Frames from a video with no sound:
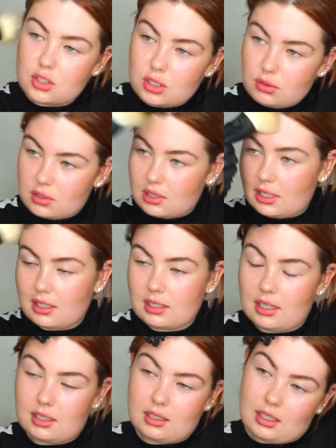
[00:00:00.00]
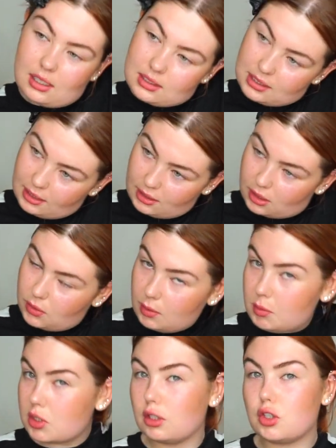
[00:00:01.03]
she used to like carry like a tanning
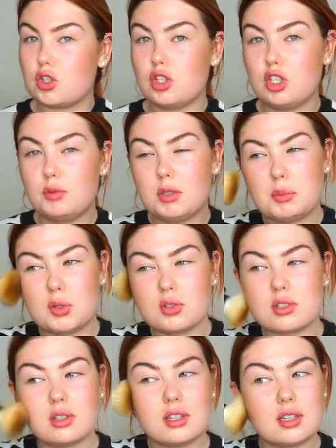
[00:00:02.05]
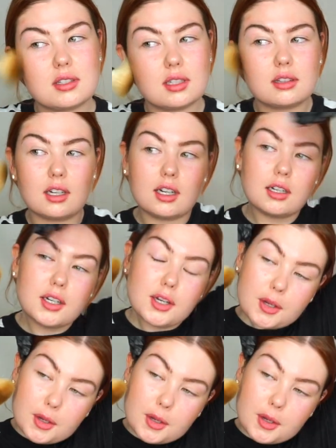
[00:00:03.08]
equipment on the tube and the bus and things like that.